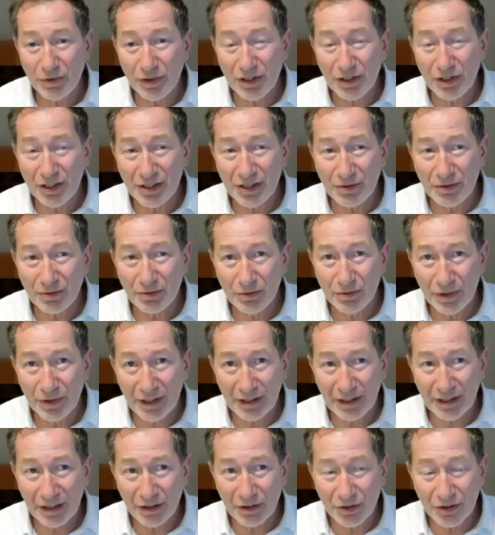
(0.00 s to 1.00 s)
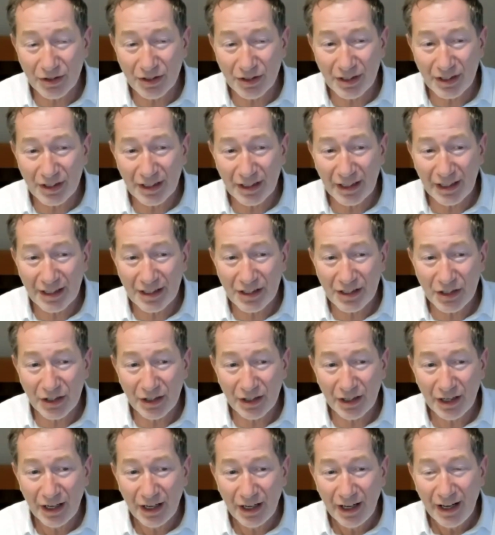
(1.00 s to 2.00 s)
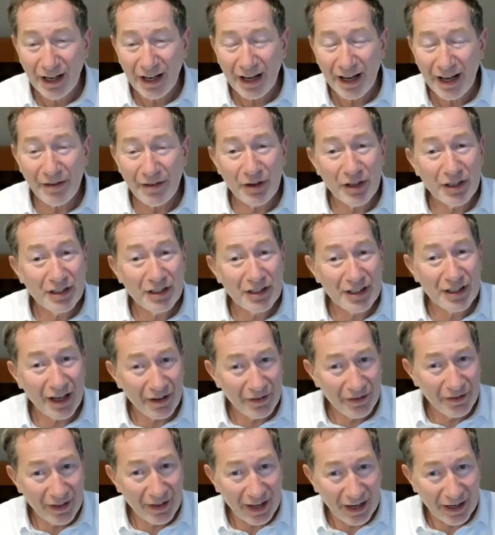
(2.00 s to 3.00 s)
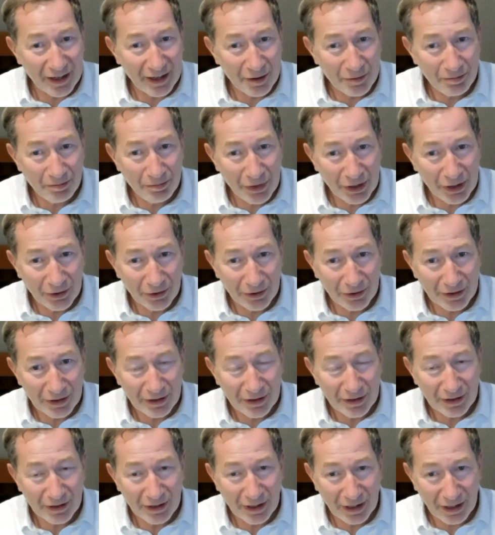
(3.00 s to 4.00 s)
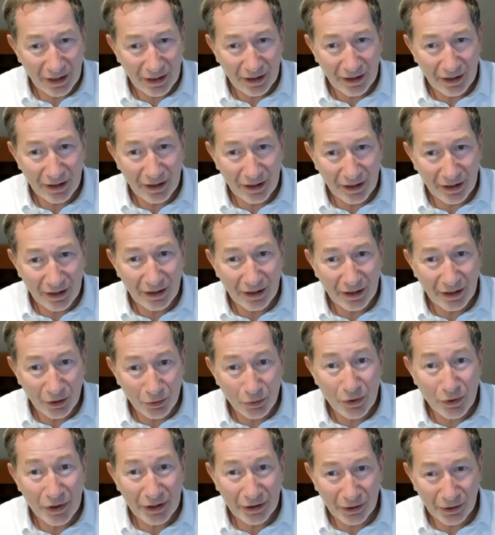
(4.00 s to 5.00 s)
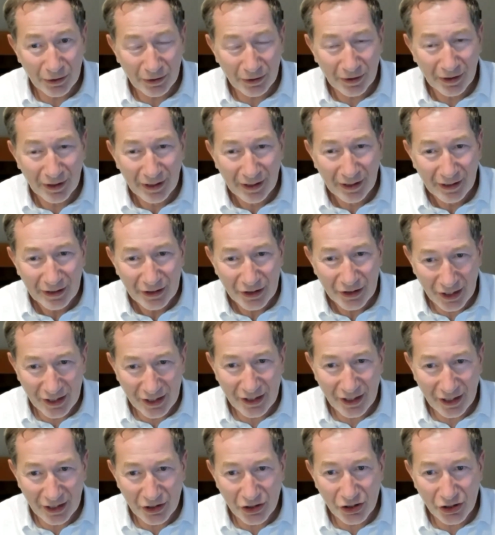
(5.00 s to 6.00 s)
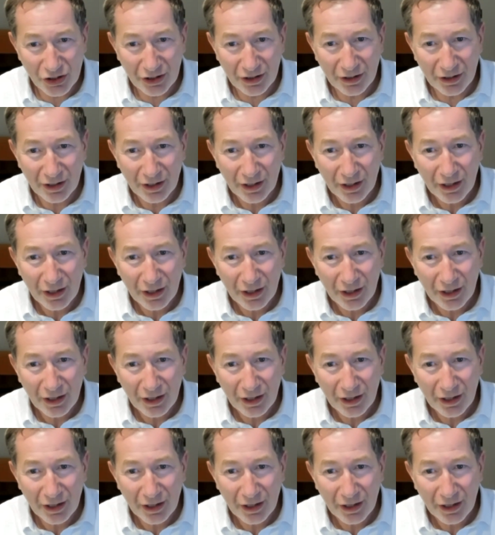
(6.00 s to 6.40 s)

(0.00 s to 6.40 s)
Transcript: is really interesting, is that having done that and built a real jet engine,